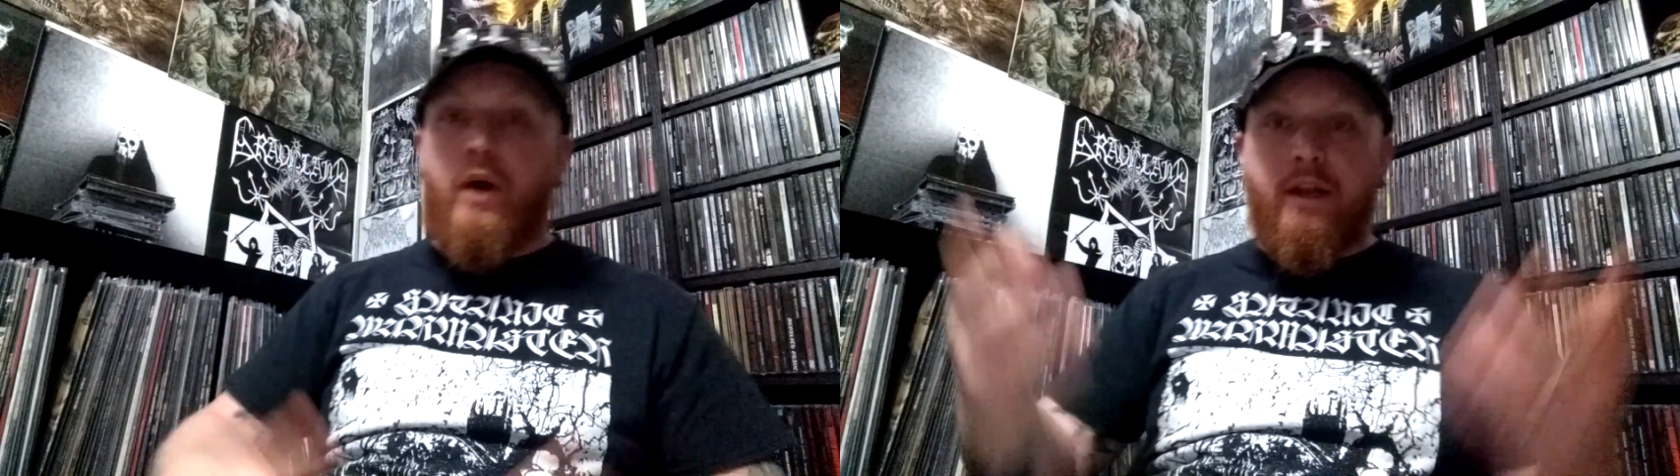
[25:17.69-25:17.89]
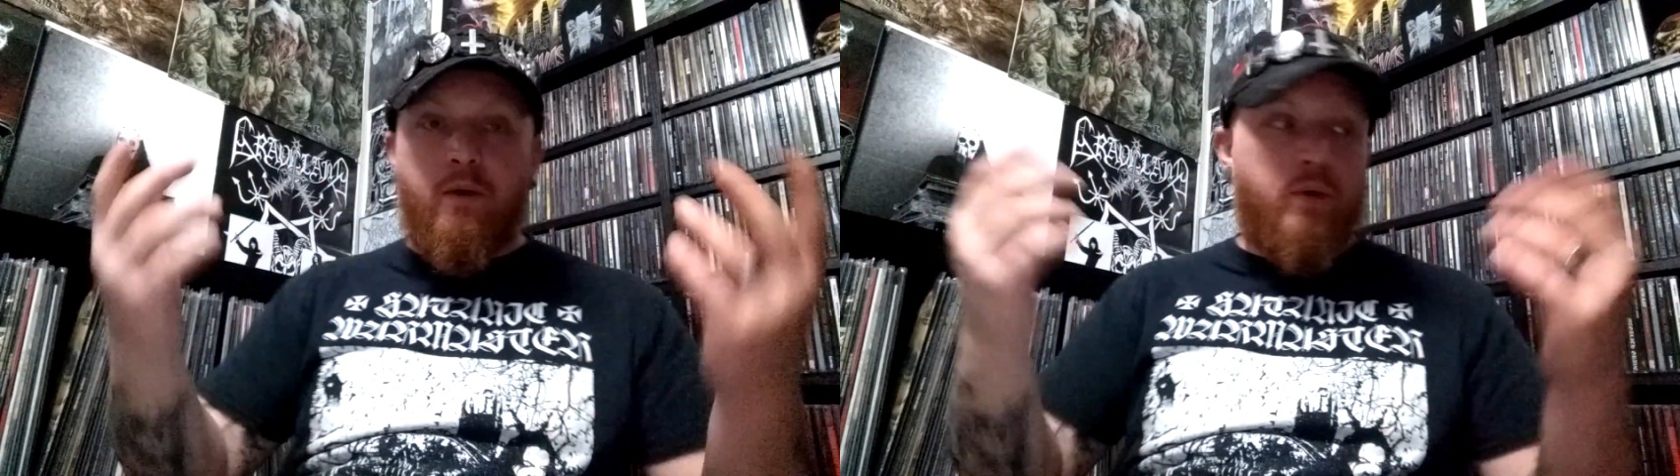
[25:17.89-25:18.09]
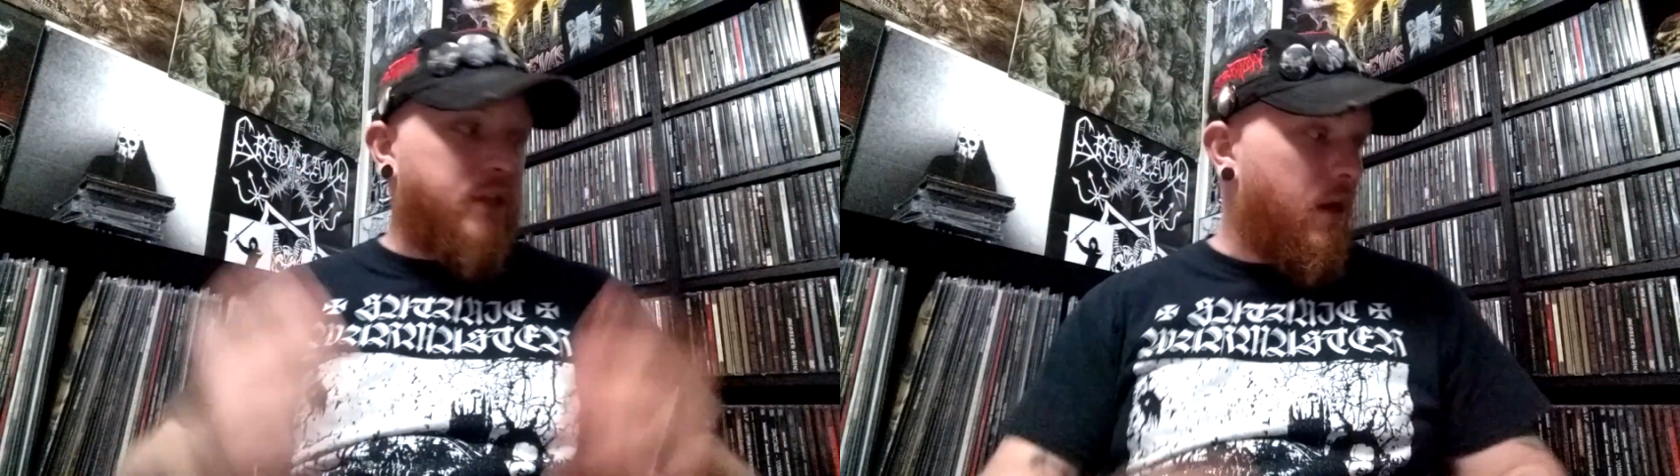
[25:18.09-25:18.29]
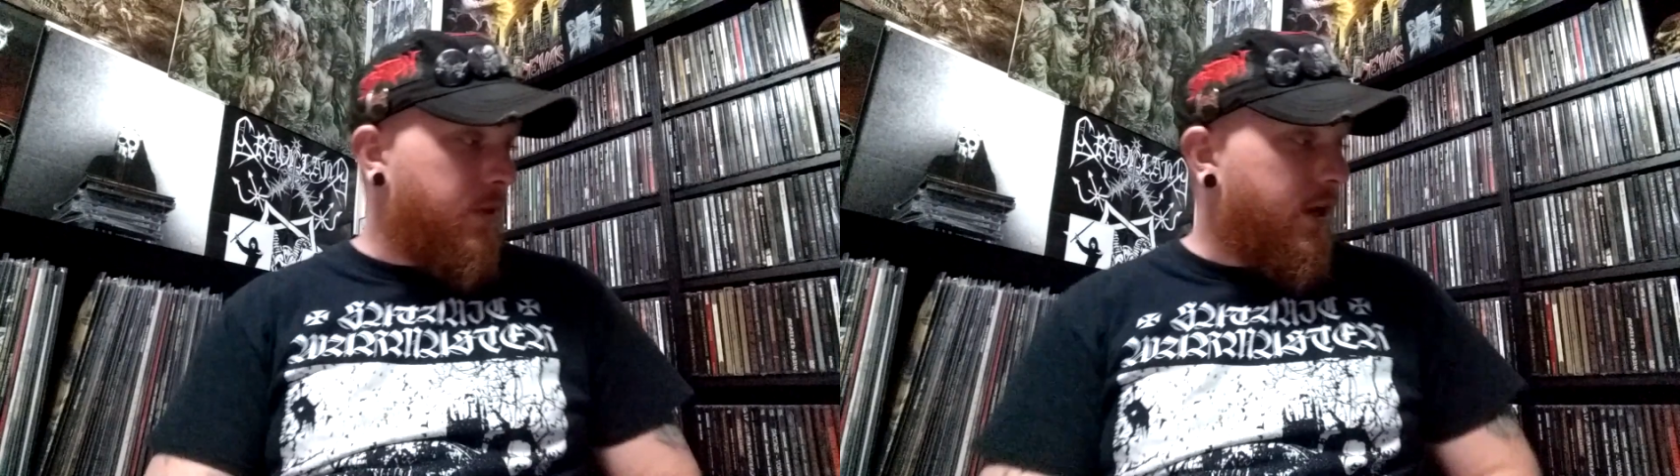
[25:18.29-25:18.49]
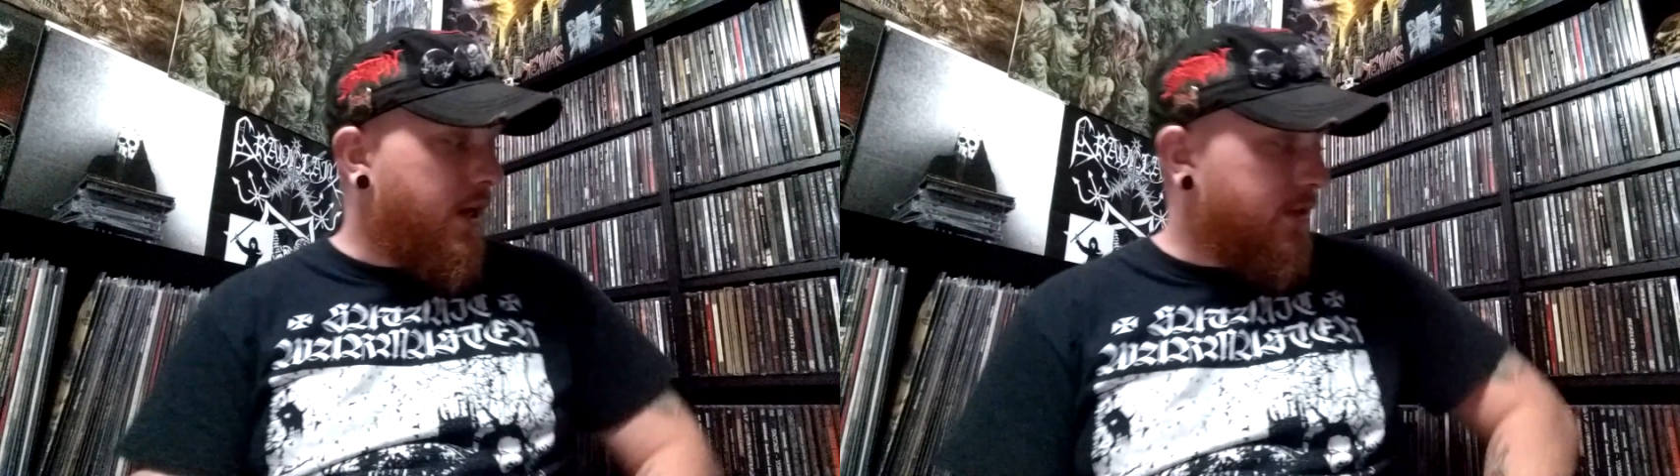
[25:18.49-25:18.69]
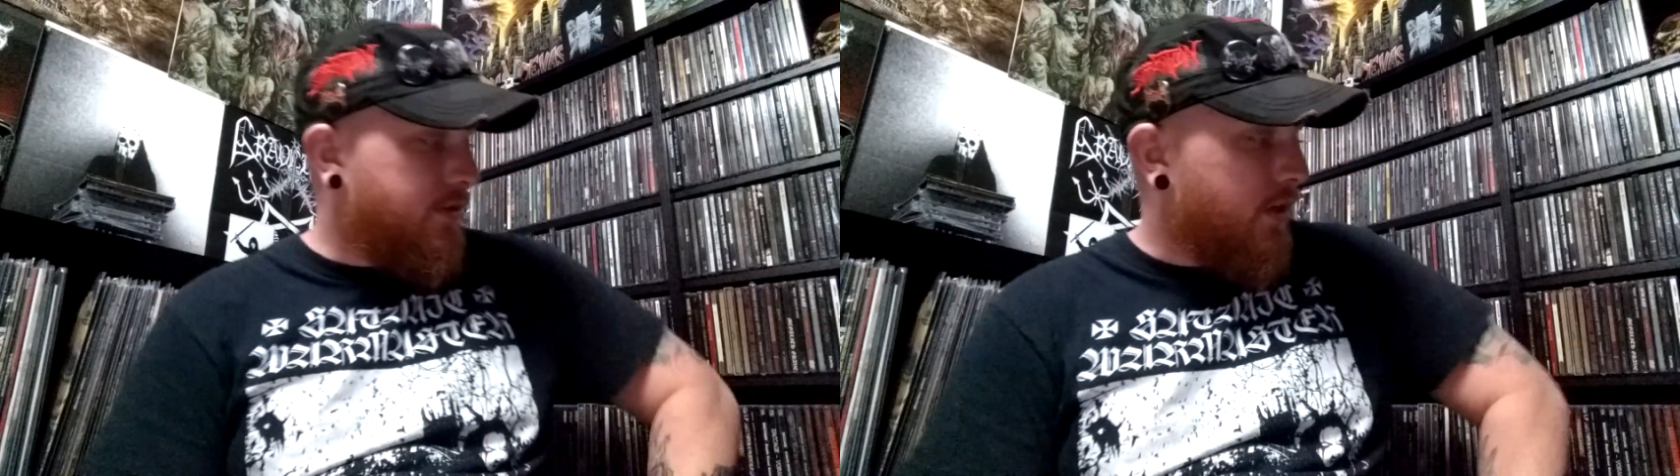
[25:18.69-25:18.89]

idea what's coming next.